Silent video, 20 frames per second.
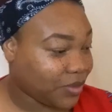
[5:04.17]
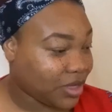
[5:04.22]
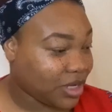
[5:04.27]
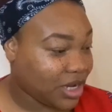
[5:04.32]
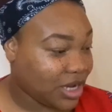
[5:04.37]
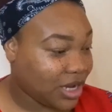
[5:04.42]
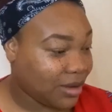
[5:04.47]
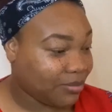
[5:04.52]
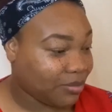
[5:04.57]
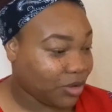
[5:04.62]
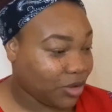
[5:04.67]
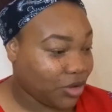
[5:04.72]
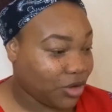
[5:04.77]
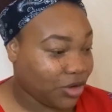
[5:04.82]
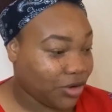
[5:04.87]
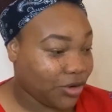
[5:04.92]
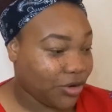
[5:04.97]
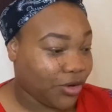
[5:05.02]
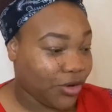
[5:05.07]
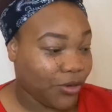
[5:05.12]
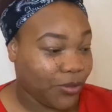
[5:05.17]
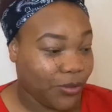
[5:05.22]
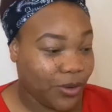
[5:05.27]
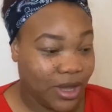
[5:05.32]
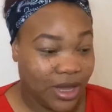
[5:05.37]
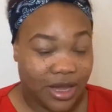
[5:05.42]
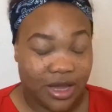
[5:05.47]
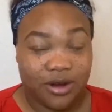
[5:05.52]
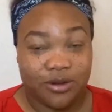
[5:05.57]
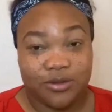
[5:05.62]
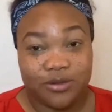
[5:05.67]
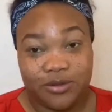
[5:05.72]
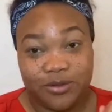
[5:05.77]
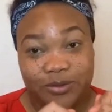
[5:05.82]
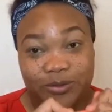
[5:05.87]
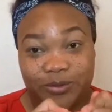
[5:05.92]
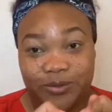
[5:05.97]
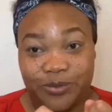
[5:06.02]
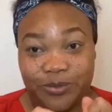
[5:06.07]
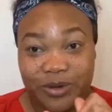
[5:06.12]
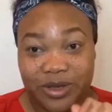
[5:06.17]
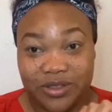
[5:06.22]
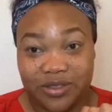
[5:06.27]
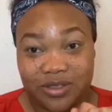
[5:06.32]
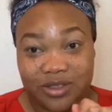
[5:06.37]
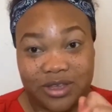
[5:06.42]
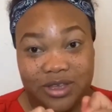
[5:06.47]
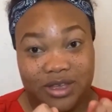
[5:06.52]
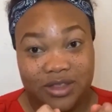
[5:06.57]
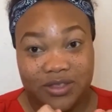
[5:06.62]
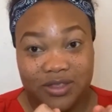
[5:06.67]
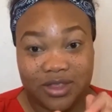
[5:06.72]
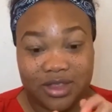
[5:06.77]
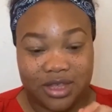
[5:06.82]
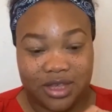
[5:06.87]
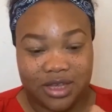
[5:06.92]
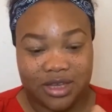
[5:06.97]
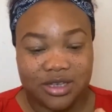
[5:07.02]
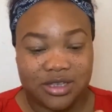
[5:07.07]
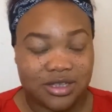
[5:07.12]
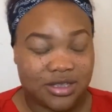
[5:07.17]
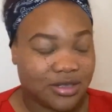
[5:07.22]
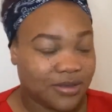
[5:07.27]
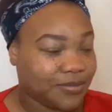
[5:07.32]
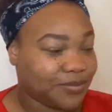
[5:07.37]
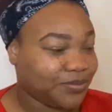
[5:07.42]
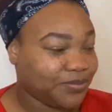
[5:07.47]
I'm gonna go in with this.